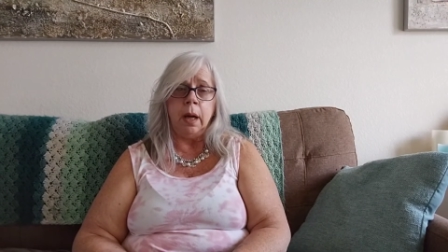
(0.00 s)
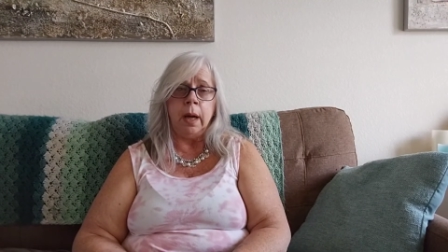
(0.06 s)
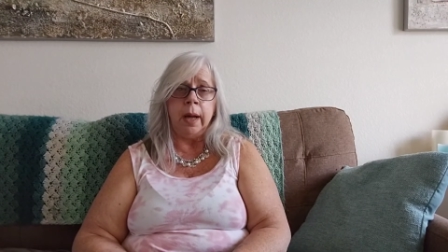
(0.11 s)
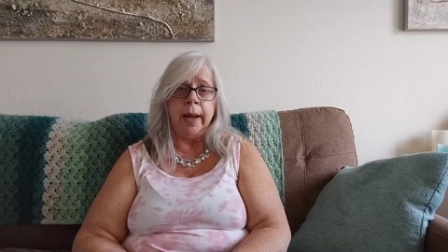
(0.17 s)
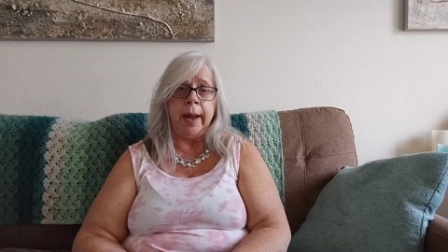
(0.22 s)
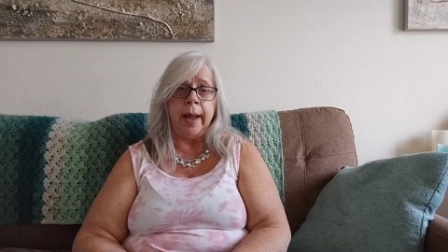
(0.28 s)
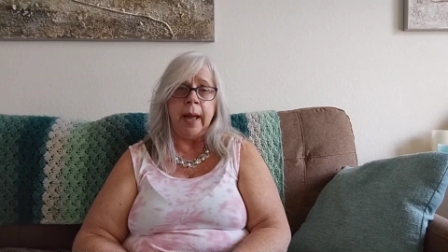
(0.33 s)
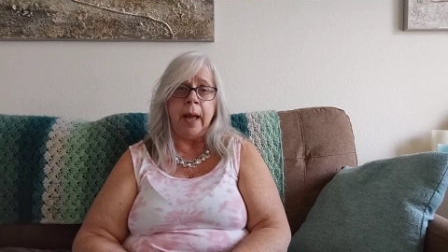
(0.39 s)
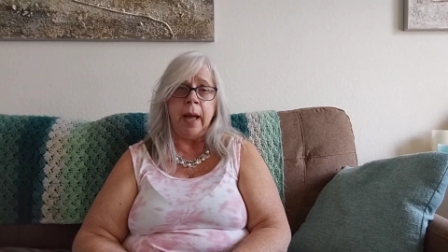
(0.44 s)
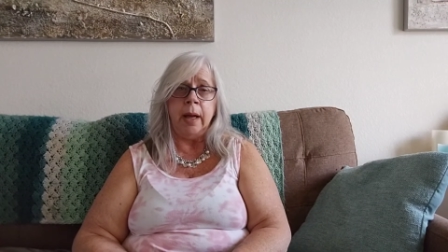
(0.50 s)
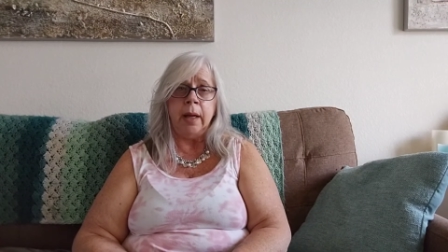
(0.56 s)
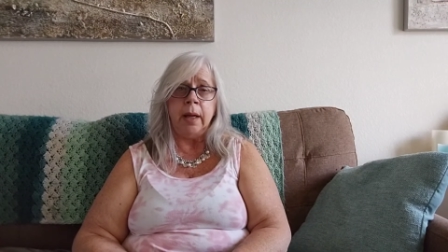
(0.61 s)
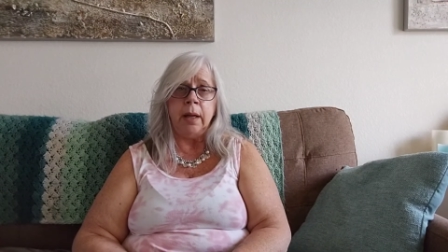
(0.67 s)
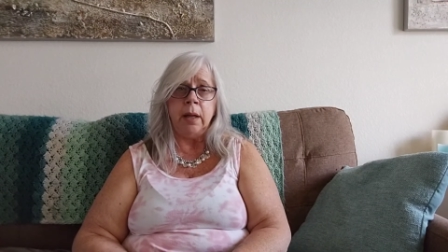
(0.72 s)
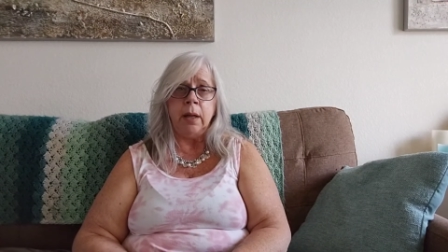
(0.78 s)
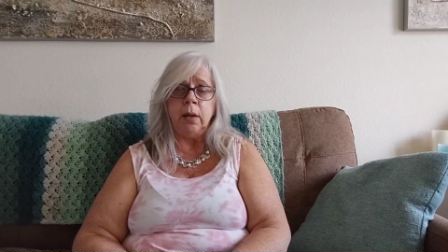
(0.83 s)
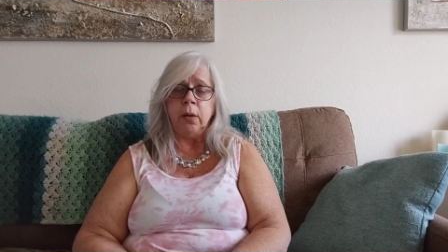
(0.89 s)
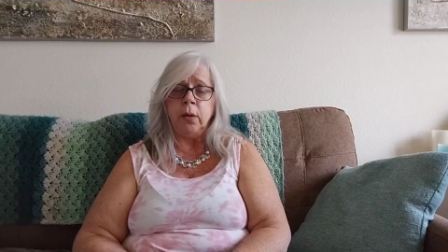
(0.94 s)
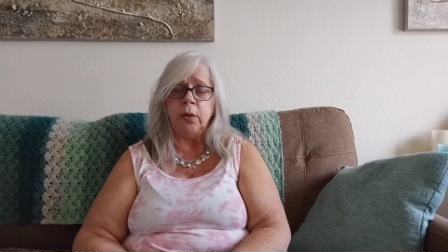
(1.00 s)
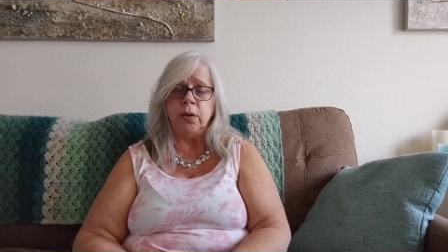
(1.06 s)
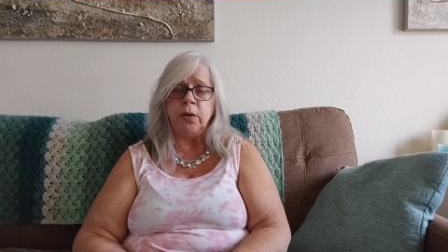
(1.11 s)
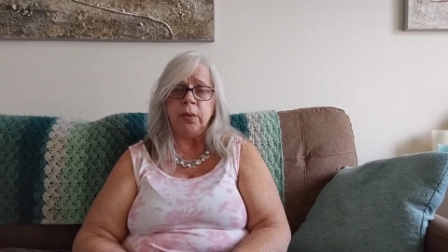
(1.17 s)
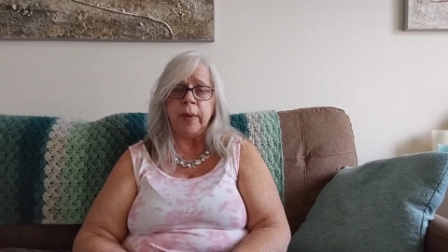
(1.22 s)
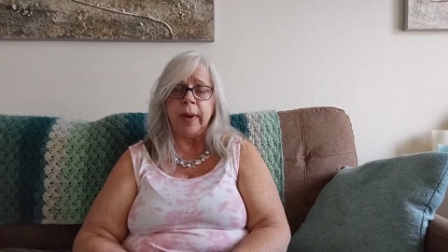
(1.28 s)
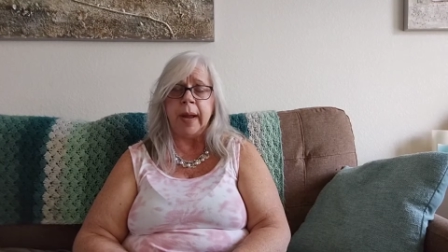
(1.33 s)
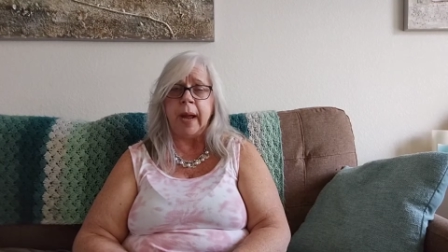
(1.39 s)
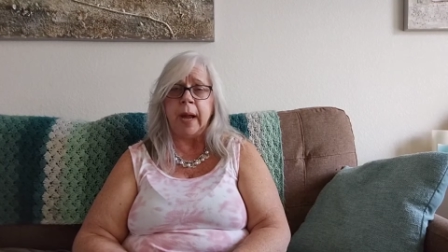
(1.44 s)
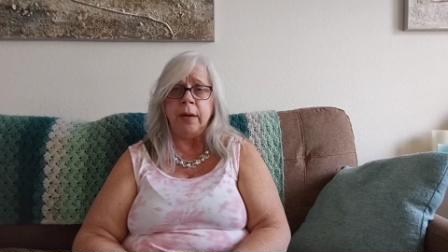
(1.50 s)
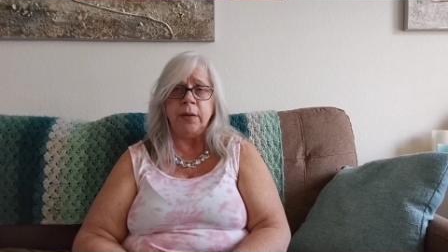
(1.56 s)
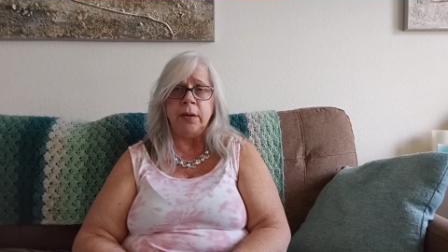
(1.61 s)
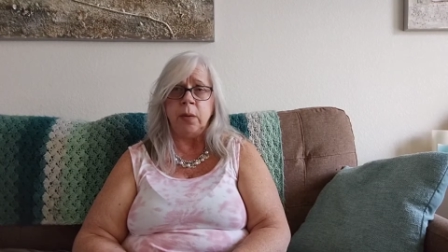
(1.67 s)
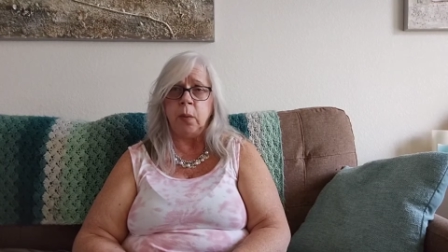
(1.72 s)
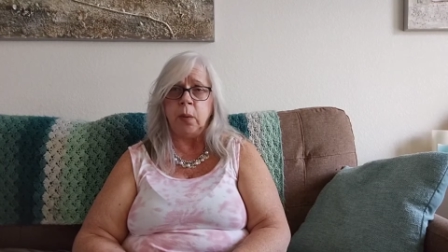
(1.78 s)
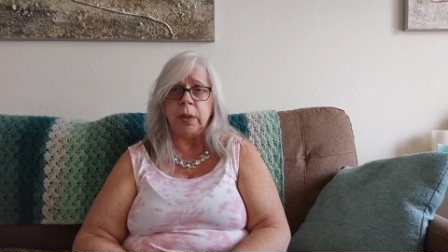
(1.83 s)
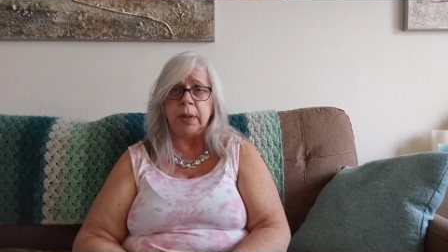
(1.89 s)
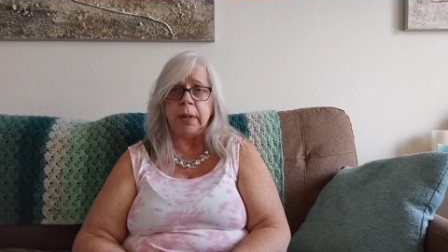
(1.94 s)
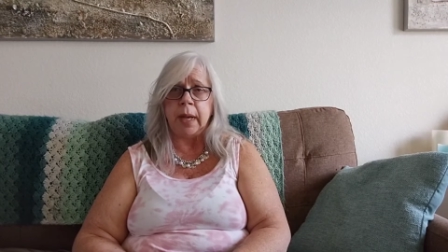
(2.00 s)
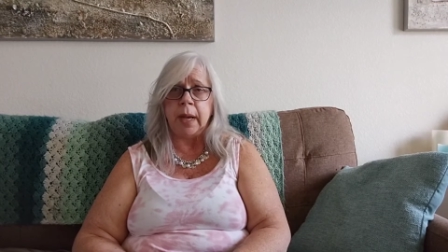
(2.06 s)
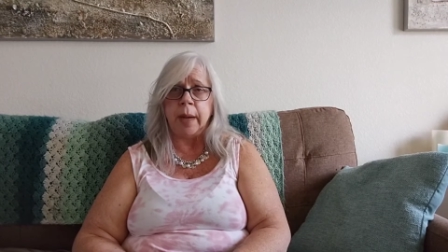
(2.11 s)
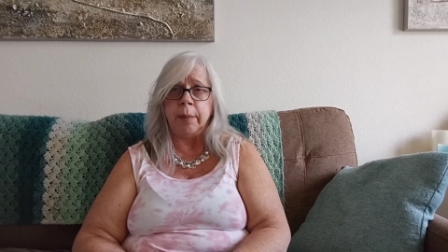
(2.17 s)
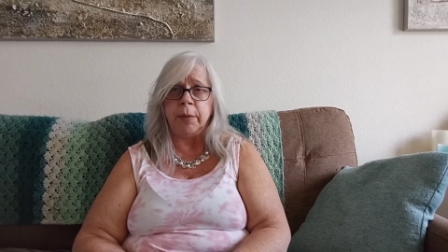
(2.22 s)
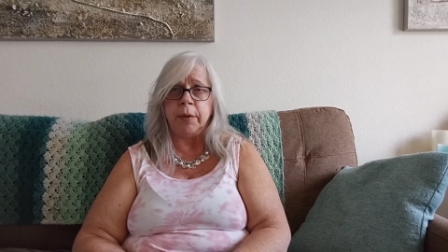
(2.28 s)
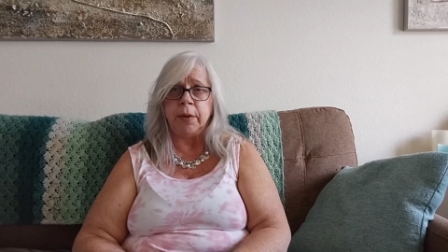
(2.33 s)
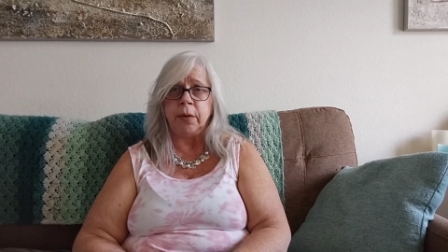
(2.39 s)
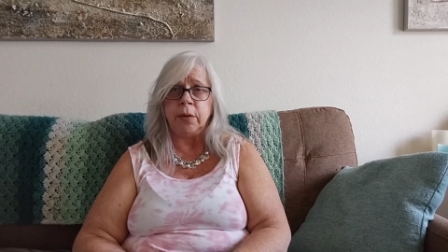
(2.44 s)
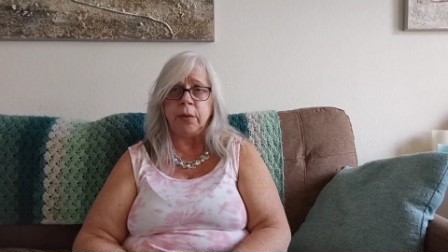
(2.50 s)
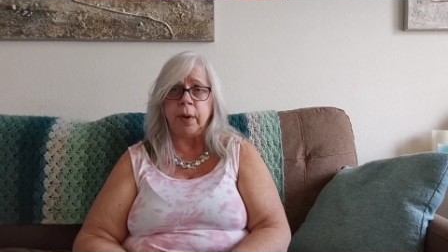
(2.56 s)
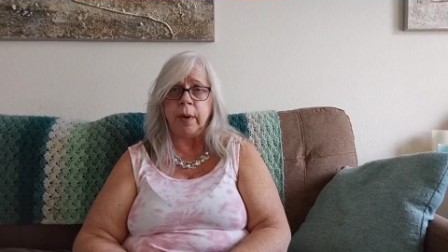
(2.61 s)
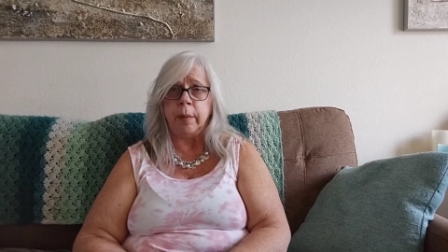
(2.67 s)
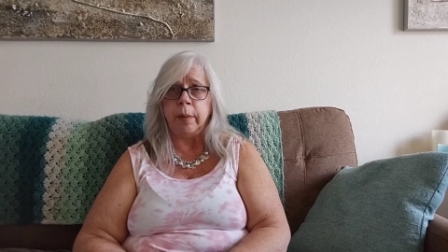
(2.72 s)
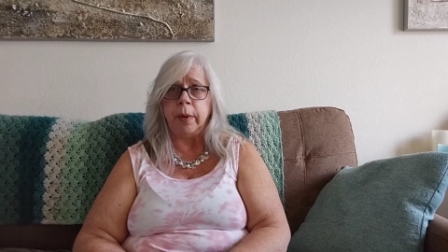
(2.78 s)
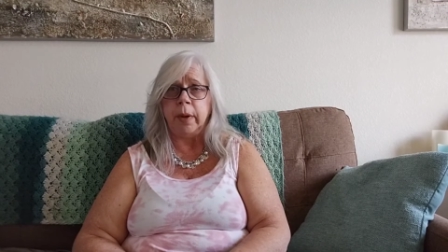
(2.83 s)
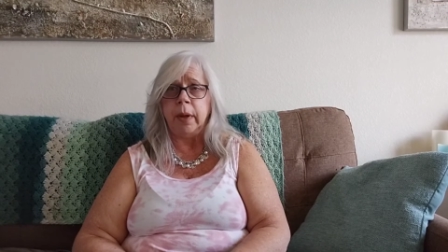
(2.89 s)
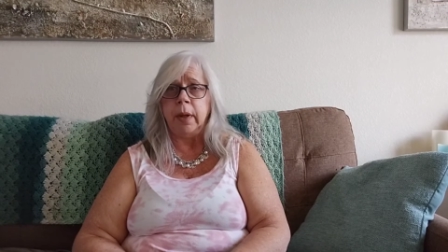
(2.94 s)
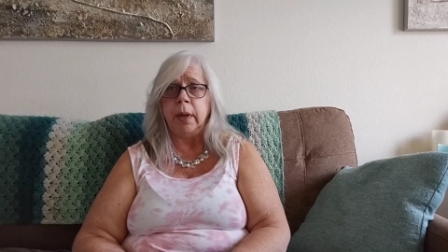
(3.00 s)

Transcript: I had an allergic reaction one time to shrimp.